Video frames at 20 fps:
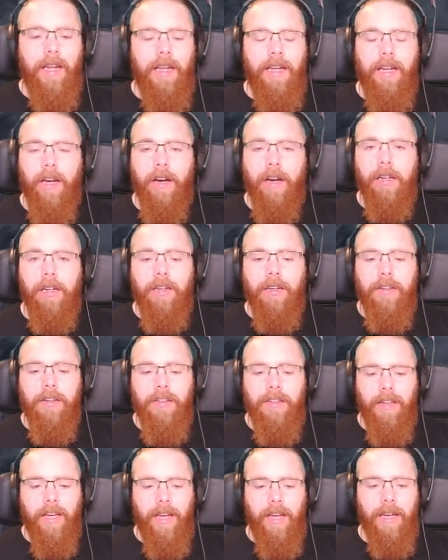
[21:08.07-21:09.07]
the
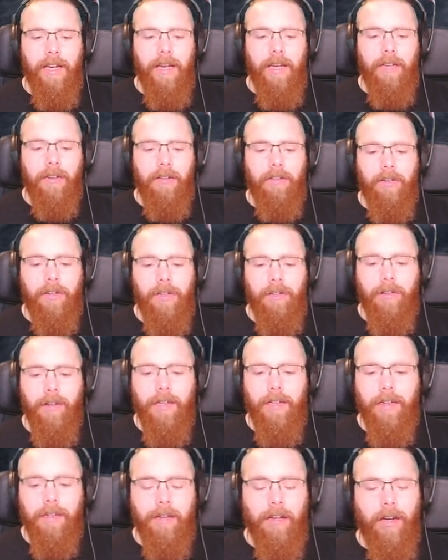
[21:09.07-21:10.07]
islands in each
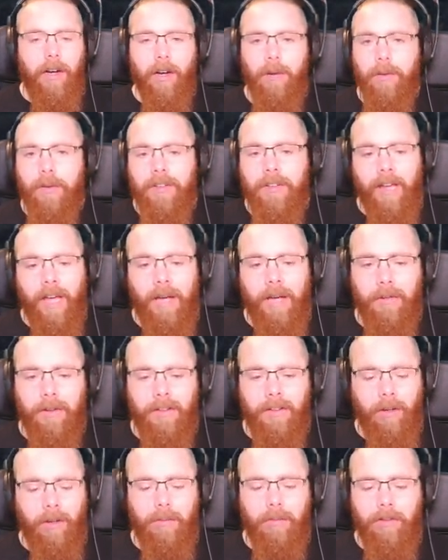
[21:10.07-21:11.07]
grid, I would take my
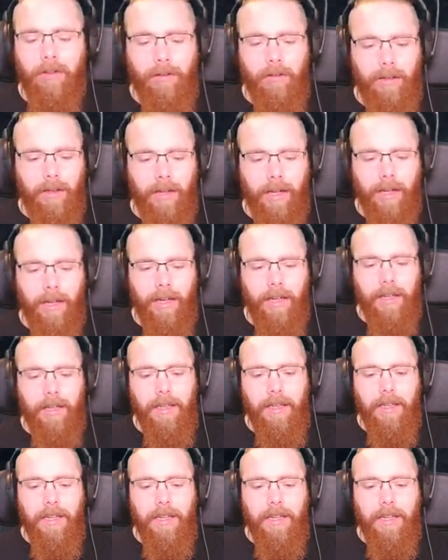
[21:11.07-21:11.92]
time doing that.